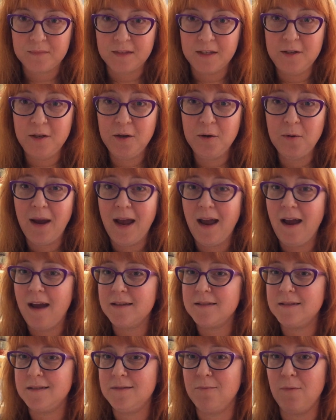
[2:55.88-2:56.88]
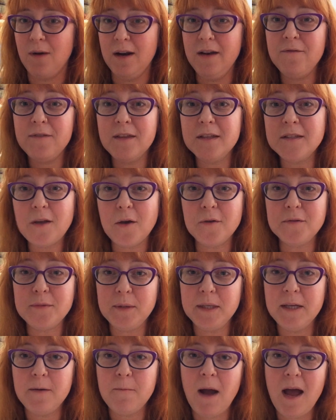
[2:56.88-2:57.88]
You asked, what if this goes
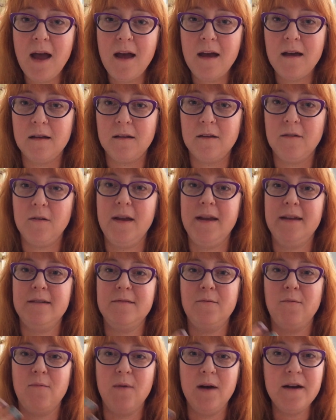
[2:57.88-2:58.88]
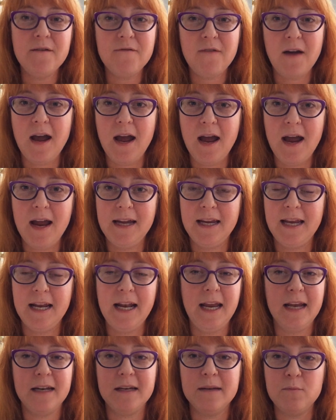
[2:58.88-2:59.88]
really well? And what if I get
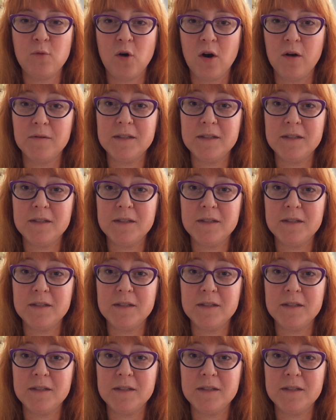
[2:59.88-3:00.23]
handed more